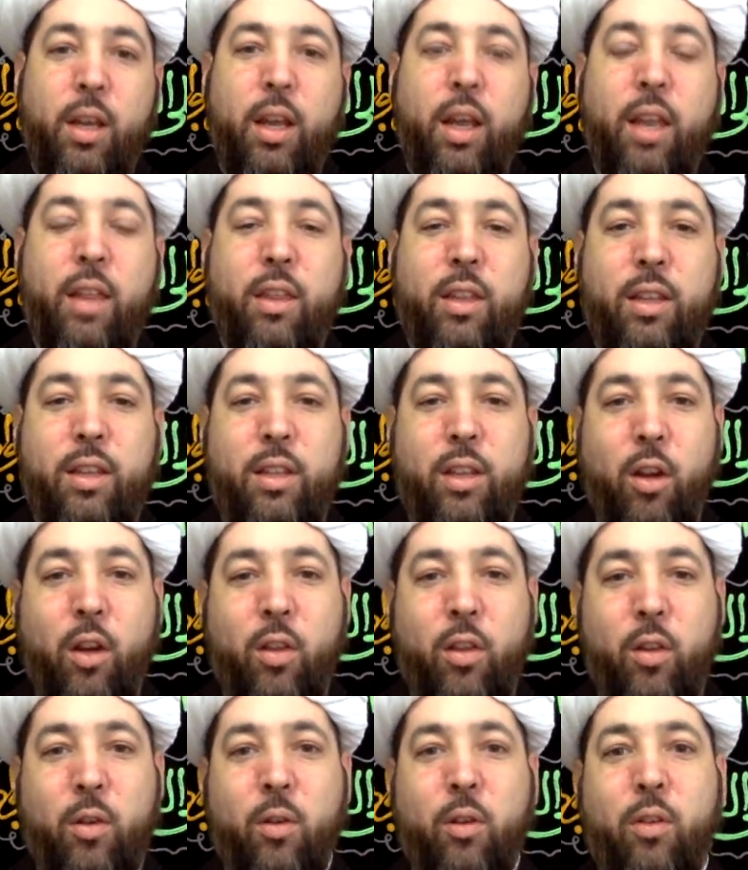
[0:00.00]
And this
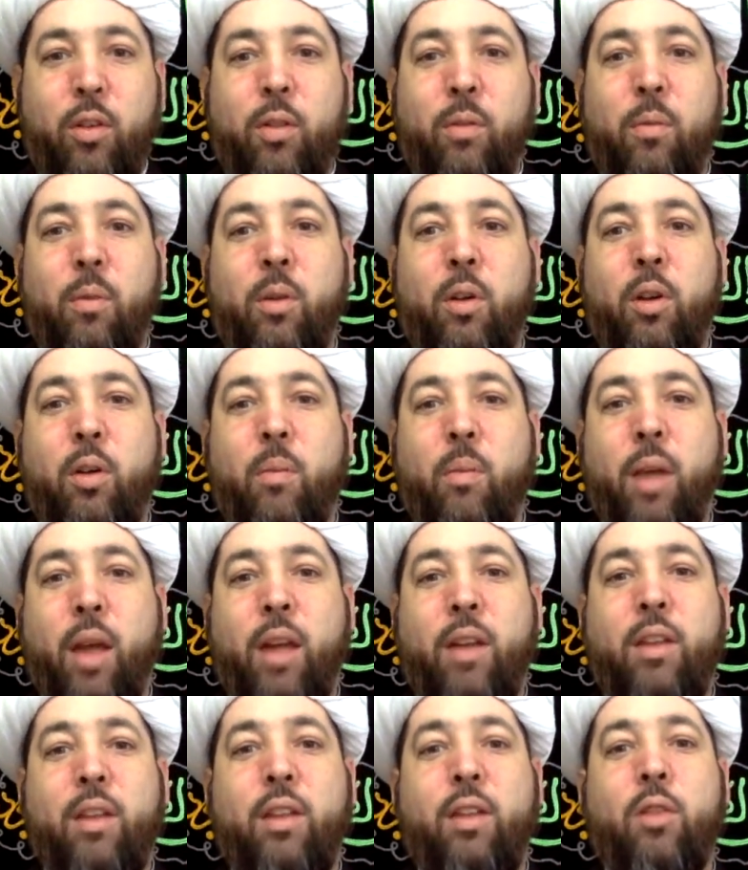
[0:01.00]
other
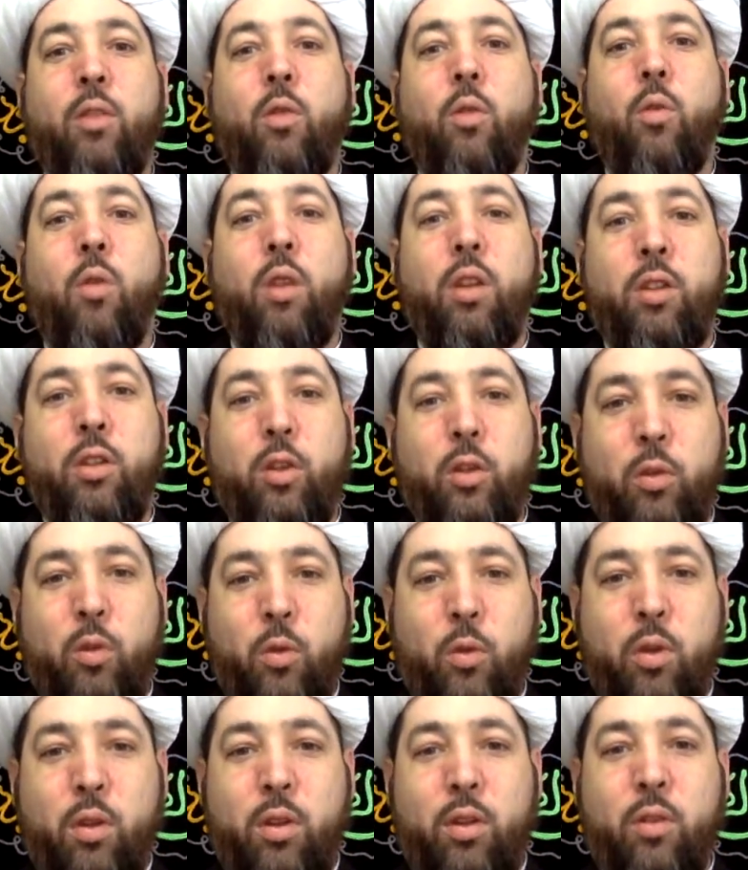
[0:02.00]
companion who wanted to
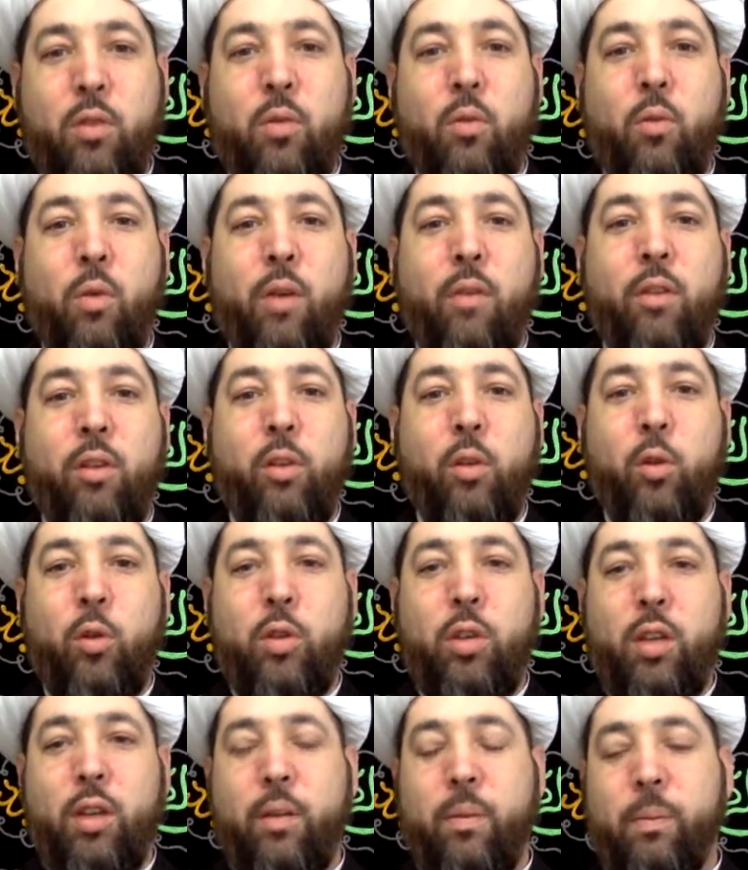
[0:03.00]
do the
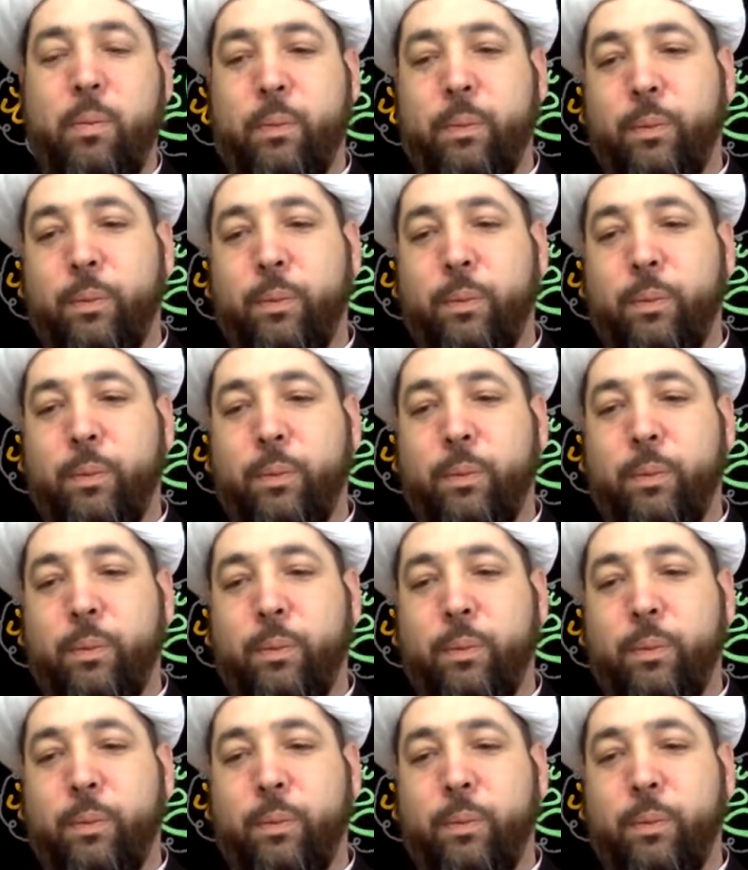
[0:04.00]
revolution,